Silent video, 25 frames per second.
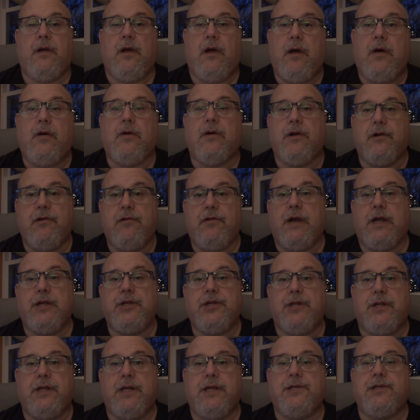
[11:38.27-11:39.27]
Oh,
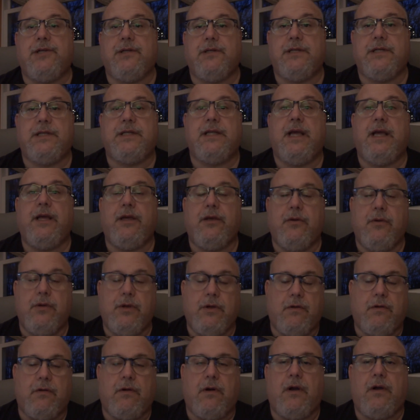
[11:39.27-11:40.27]
congratulations. Thank you,
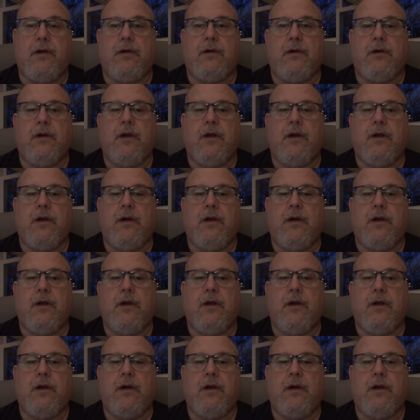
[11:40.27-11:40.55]
your honor.